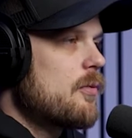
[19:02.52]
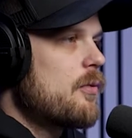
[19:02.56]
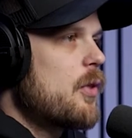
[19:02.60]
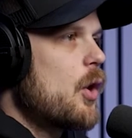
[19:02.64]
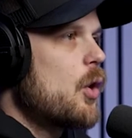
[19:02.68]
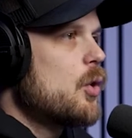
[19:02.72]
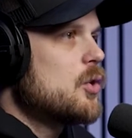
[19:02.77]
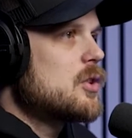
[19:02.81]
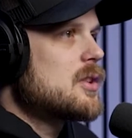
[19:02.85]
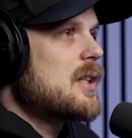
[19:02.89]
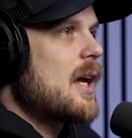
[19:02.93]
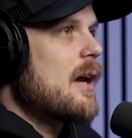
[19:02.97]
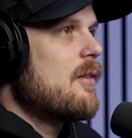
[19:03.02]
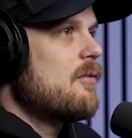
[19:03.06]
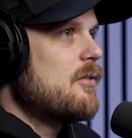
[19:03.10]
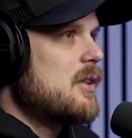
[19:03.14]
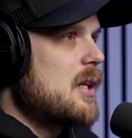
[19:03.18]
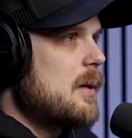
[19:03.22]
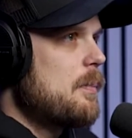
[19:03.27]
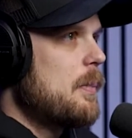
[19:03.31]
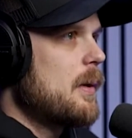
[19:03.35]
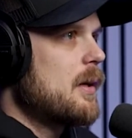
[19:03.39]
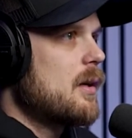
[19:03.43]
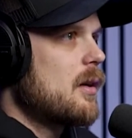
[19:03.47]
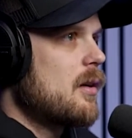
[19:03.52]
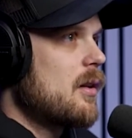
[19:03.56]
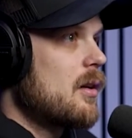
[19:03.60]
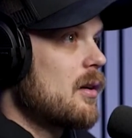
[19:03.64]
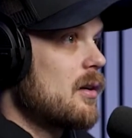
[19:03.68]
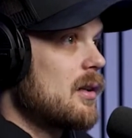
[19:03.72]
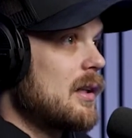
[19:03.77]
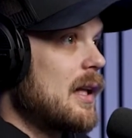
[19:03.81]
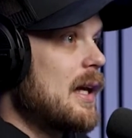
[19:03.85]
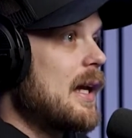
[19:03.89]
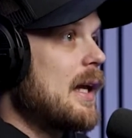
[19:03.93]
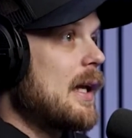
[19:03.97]
of those dive deep into
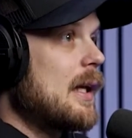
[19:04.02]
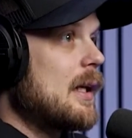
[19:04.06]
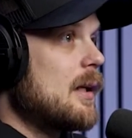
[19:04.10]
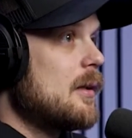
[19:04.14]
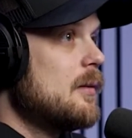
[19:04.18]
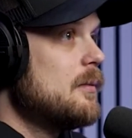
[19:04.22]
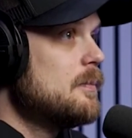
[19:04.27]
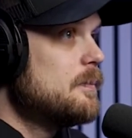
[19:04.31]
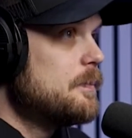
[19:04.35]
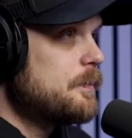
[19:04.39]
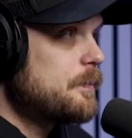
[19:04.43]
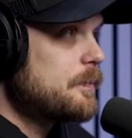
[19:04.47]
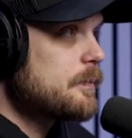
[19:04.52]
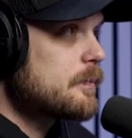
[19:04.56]
their lane.